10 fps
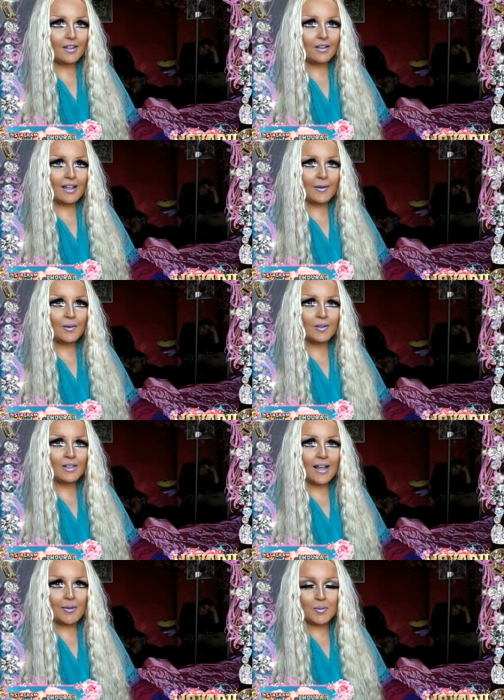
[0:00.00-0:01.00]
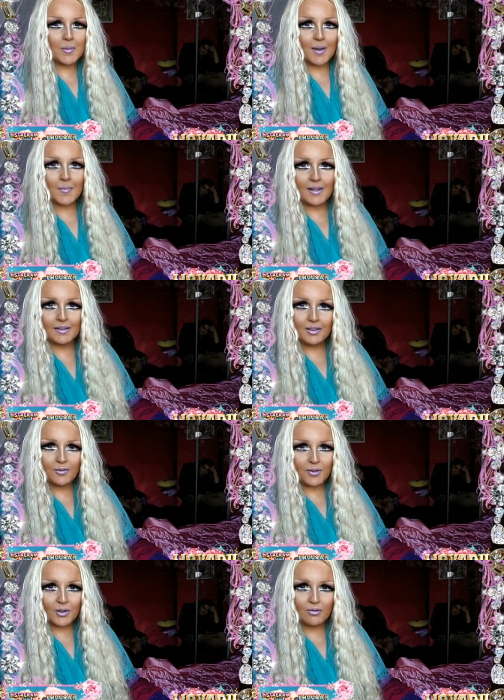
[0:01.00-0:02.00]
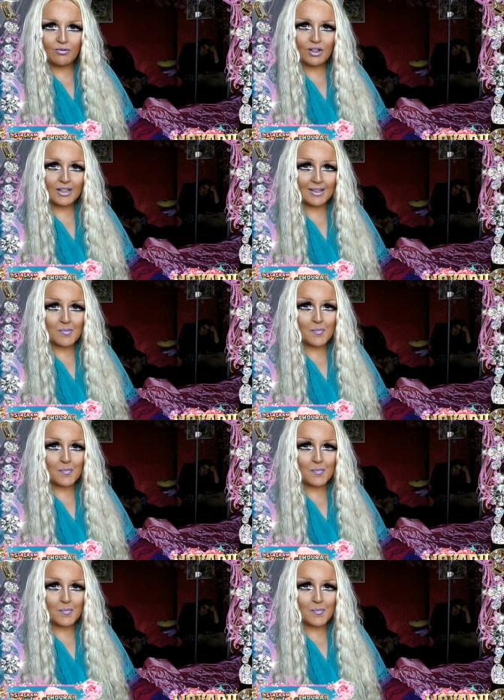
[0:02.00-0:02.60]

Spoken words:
our whole lives we're made to feel really